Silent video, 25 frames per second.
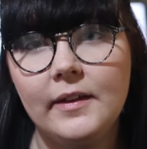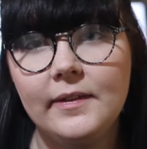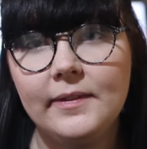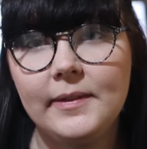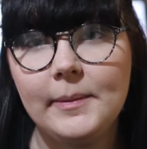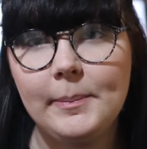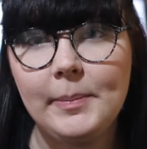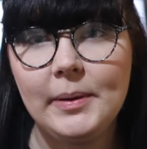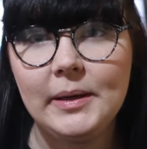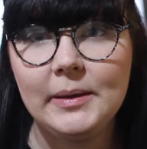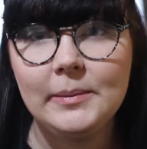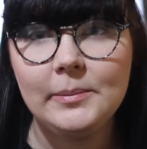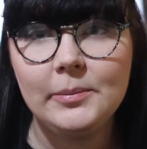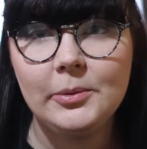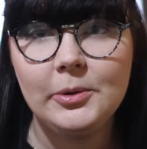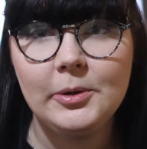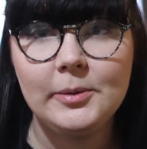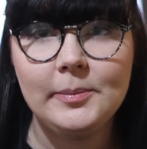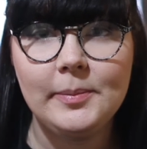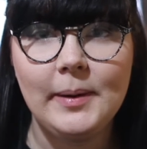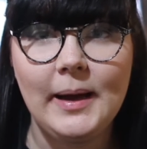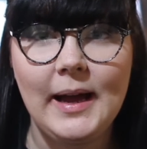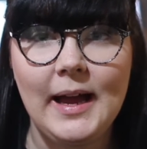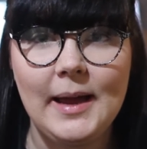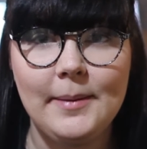The pin
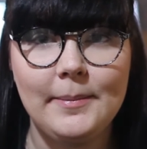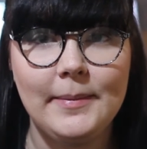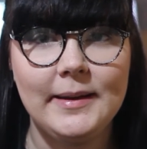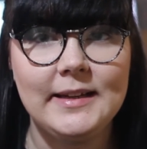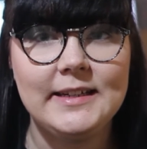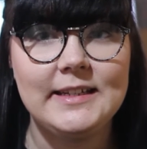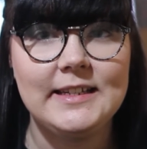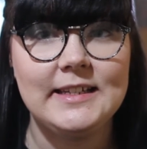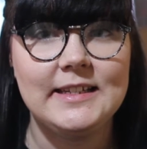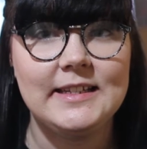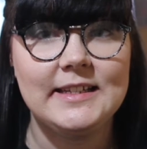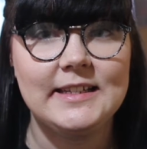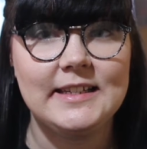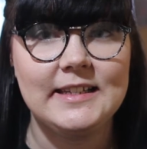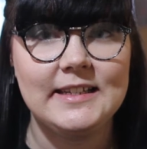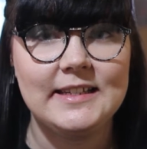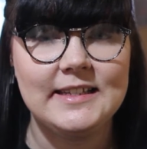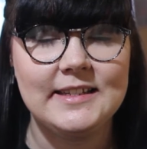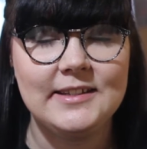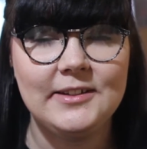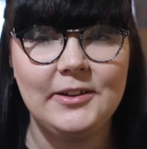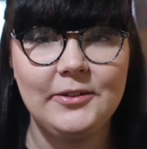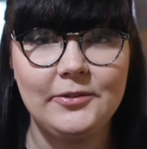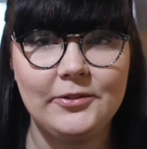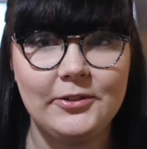board behind my desk
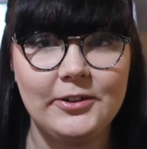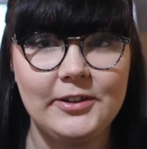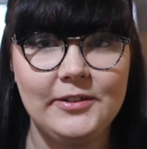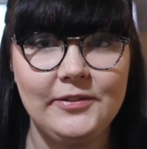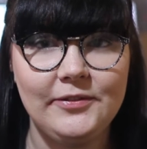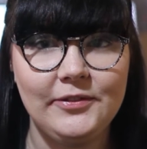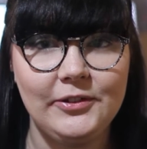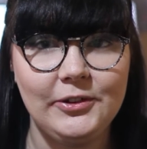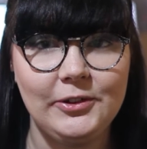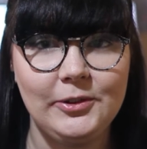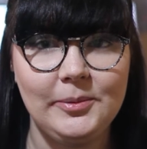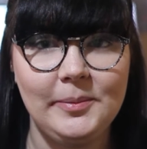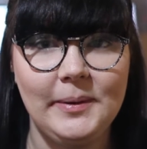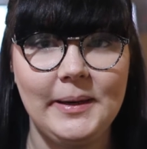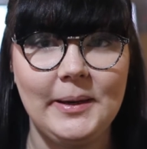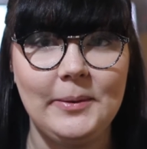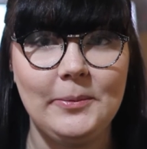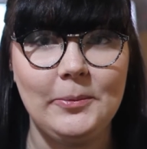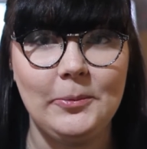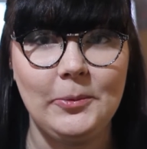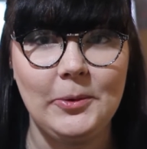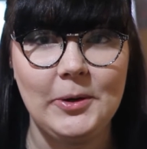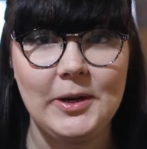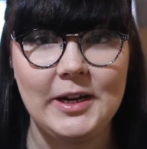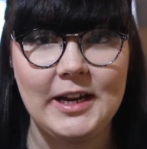is not very full, but
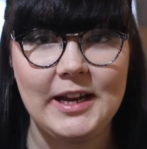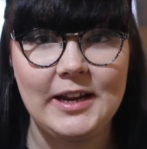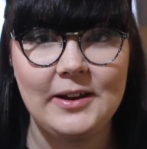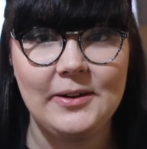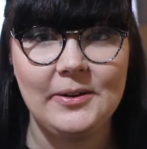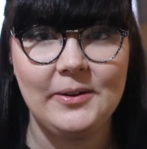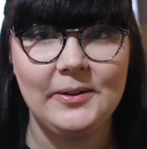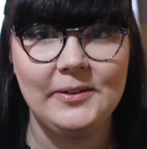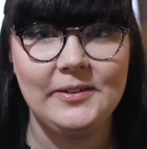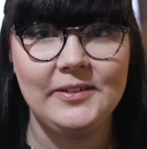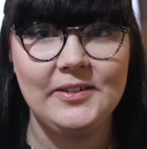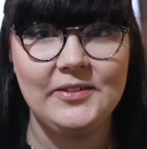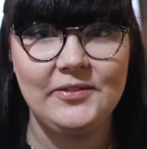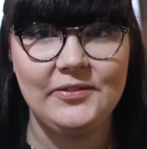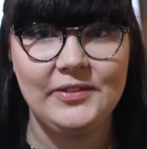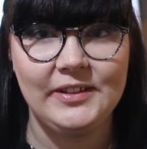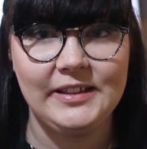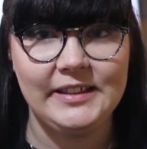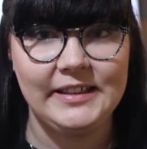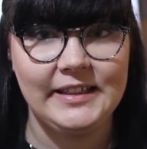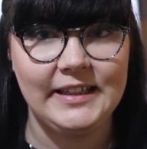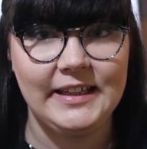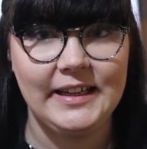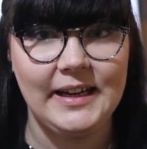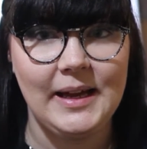I'm working on
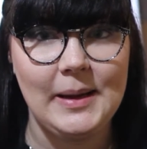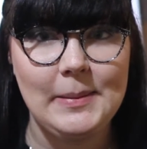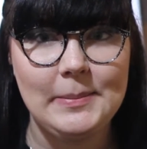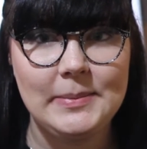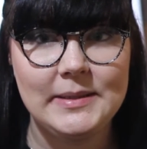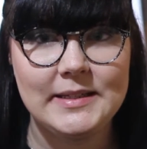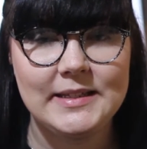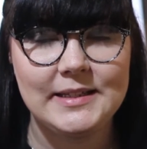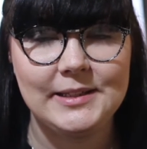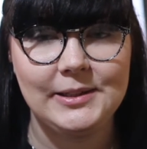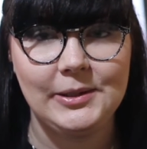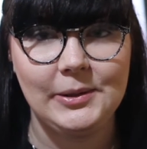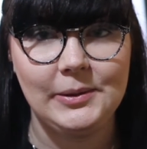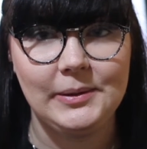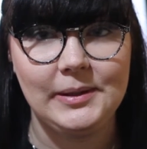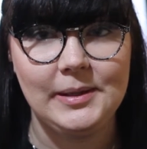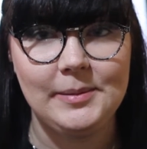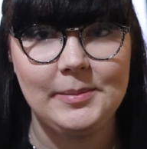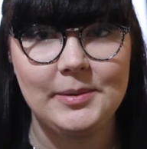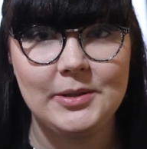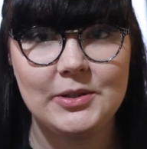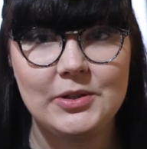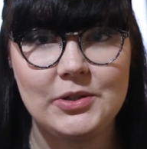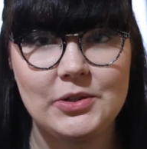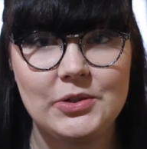filling it up slowly
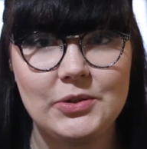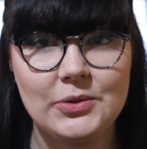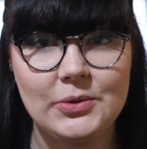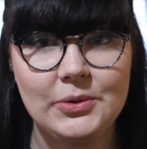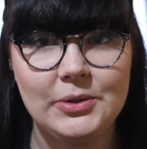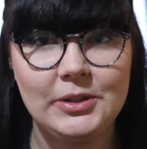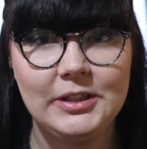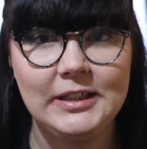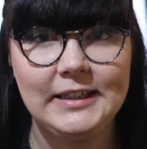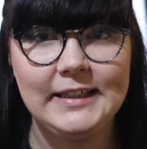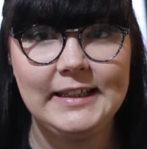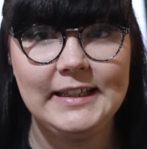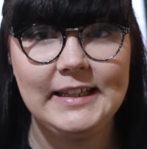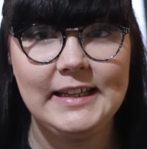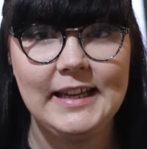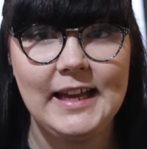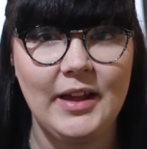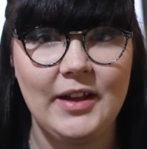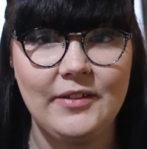but surely.